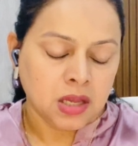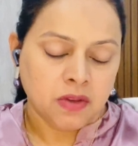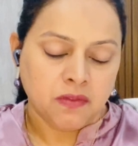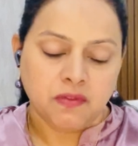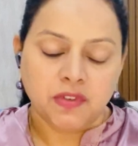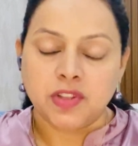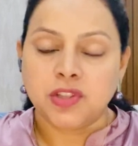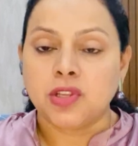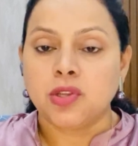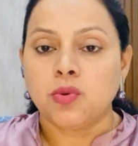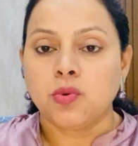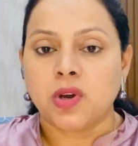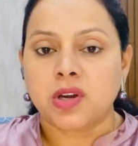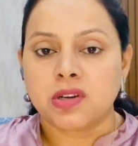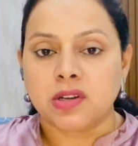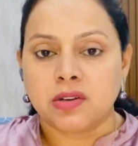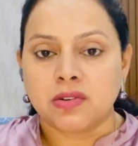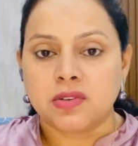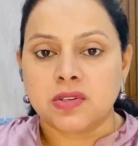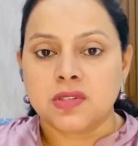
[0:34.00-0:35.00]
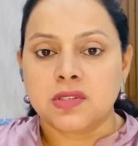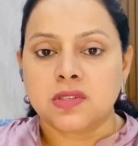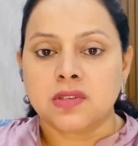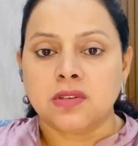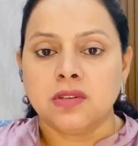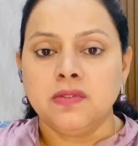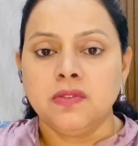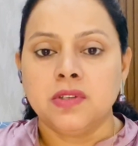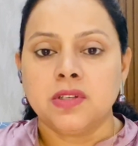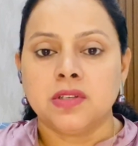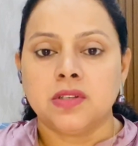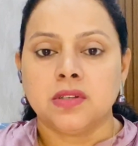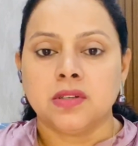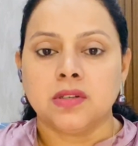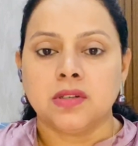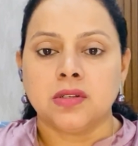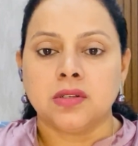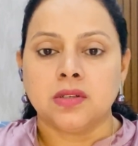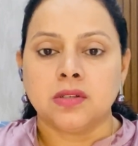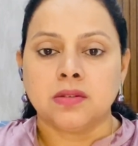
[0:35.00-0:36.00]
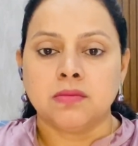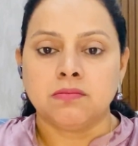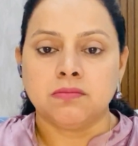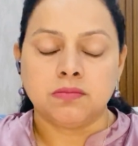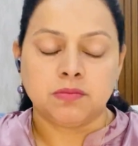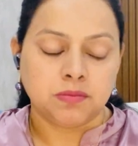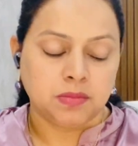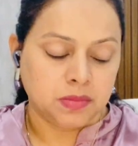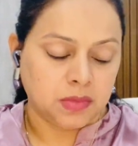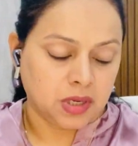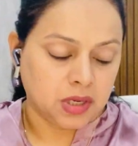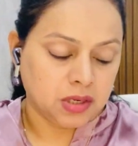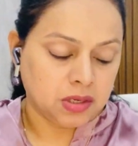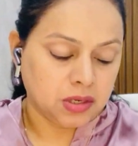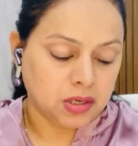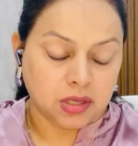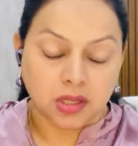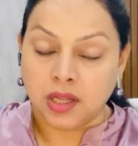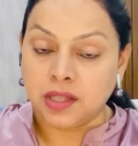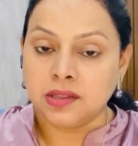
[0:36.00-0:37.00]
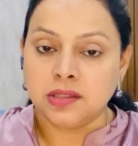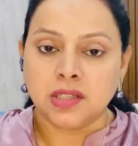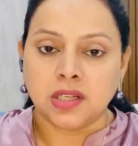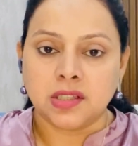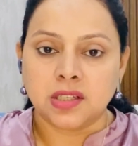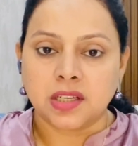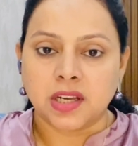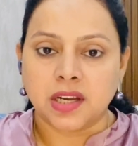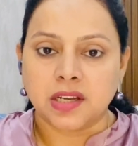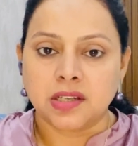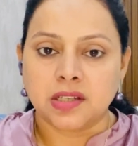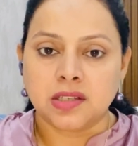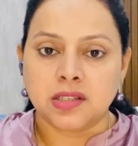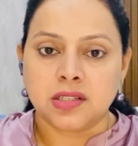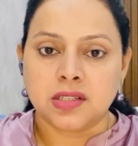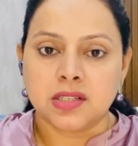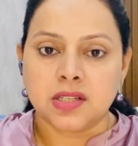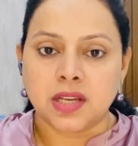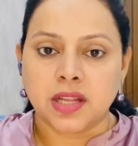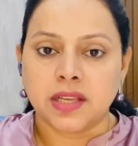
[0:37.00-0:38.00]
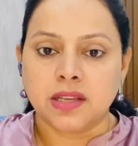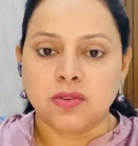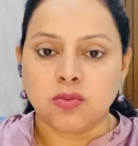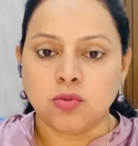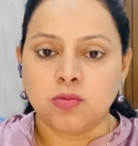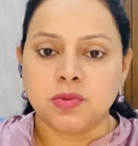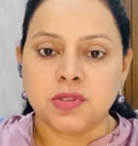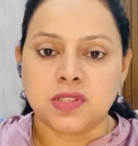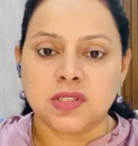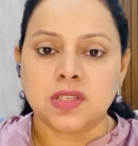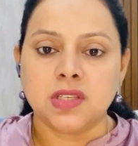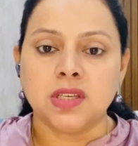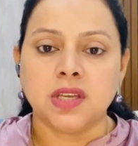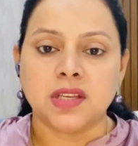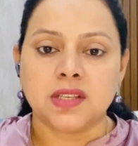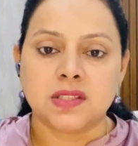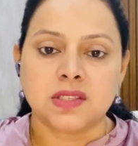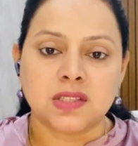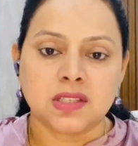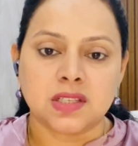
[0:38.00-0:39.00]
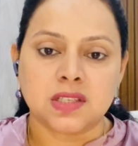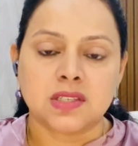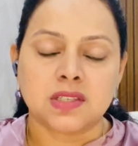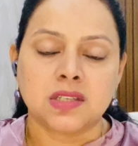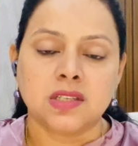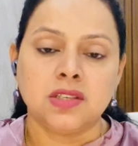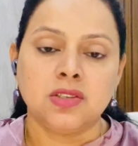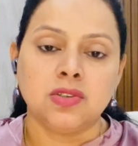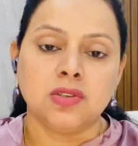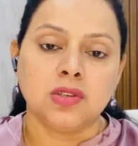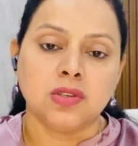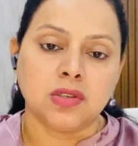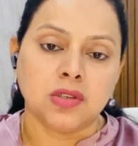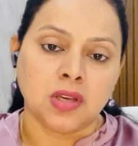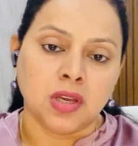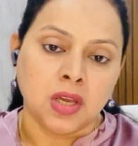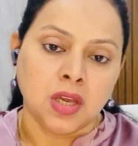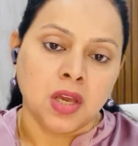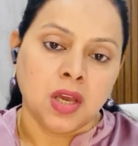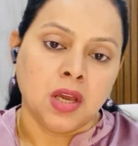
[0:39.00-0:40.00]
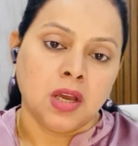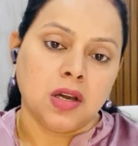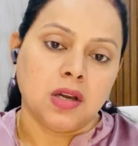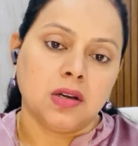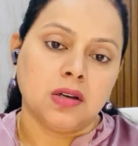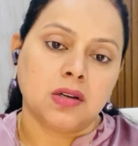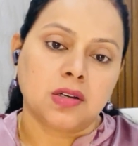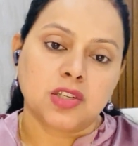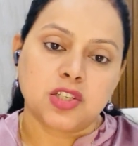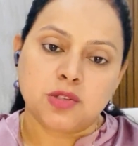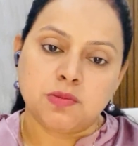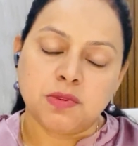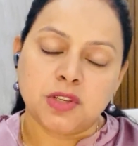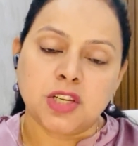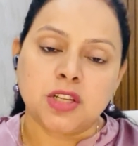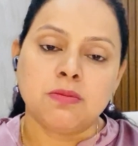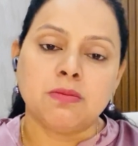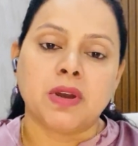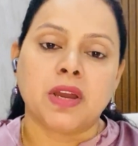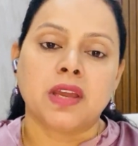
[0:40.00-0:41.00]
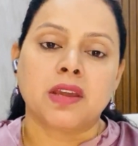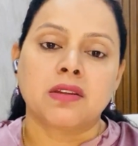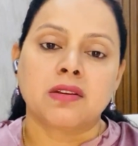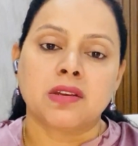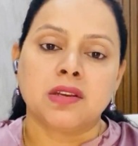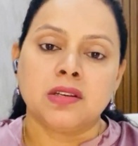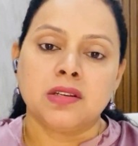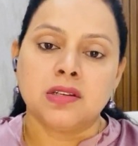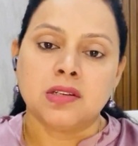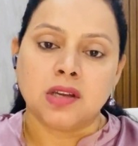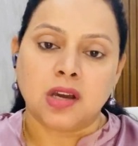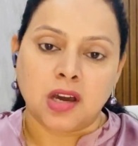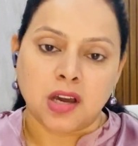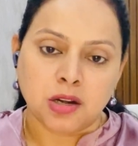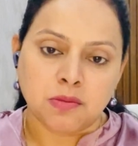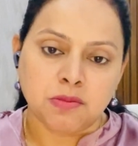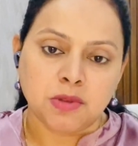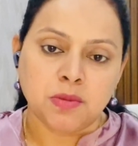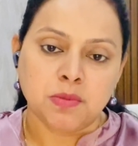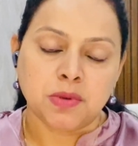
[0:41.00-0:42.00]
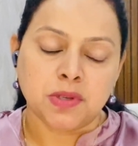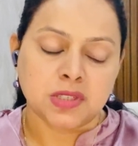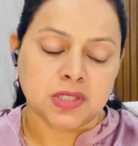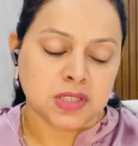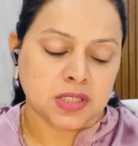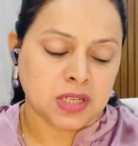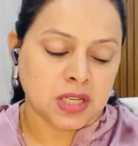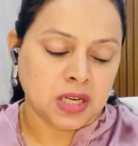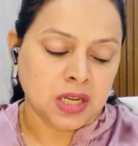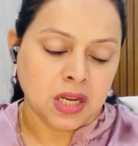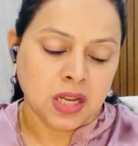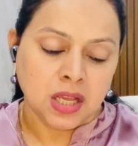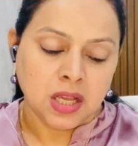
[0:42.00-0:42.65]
whether you are unreserved, and the other categories like OBC, SC, ST, Kashmiri migrant, army personnel,